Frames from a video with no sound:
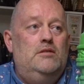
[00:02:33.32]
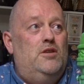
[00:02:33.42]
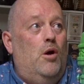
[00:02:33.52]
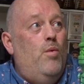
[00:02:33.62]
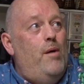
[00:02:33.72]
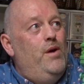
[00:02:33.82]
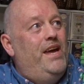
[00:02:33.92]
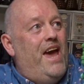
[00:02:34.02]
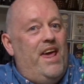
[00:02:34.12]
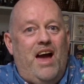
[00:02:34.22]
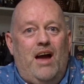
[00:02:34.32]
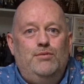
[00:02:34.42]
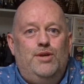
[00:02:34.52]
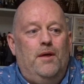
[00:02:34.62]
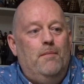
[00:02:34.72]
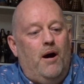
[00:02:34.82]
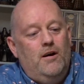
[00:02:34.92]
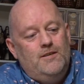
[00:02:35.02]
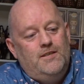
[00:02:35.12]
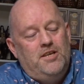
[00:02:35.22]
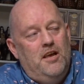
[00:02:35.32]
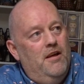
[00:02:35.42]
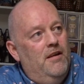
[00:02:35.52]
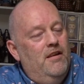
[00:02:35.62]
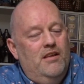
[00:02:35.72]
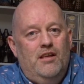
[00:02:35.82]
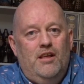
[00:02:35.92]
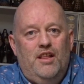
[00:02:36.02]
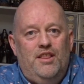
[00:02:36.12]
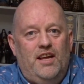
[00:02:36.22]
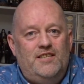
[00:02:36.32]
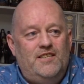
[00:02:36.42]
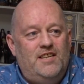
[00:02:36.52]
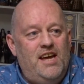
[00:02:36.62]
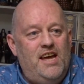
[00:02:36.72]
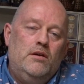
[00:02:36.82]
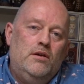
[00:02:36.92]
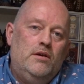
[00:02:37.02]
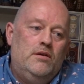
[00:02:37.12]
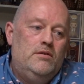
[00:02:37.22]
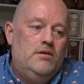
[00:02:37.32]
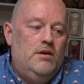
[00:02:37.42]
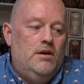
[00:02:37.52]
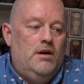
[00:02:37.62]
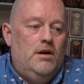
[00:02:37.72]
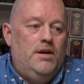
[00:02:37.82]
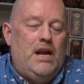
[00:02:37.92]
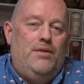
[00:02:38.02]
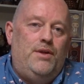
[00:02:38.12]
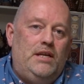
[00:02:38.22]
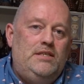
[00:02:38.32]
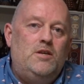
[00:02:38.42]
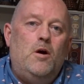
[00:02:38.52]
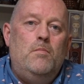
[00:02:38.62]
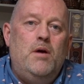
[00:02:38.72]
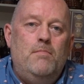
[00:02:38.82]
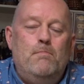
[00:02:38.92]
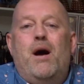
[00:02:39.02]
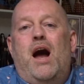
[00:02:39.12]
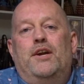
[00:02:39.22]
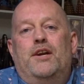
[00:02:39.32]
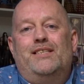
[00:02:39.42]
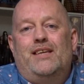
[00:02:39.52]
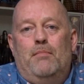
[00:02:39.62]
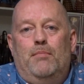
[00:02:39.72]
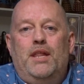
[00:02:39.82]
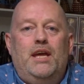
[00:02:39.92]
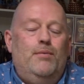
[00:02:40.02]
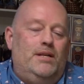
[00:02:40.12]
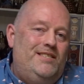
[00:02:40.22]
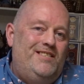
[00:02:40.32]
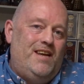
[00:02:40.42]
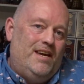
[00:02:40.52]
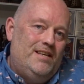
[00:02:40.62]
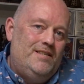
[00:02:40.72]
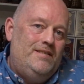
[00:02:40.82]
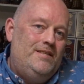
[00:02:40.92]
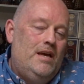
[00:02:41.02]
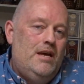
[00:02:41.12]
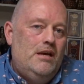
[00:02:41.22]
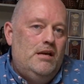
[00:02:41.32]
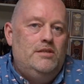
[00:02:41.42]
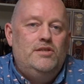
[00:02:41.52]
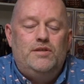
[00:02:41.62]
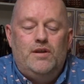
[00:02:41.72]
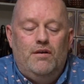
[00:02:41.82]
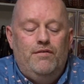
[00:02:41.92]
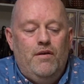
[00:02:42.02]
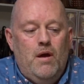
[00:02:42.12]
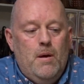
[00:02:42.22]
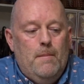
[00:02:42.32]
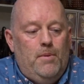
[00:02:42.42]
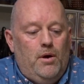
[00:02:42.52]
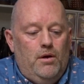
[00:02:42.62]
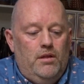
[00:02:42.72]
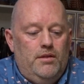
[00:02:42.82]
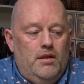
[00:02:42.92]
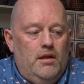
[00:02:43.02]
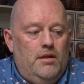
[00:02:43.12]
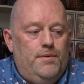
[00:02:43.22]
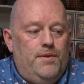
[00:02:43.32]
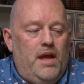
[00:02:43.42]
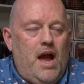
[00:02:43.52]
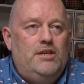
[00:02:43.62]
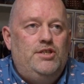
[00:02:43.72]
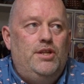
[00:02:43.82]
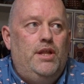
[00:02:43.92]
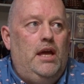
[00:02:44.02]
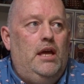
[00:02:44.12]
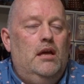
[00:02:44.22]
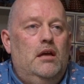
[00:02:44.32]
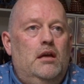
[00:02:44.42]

So when we get it out of the box, this is it. Now there is some minor assembly with stickers and stuff, but they actually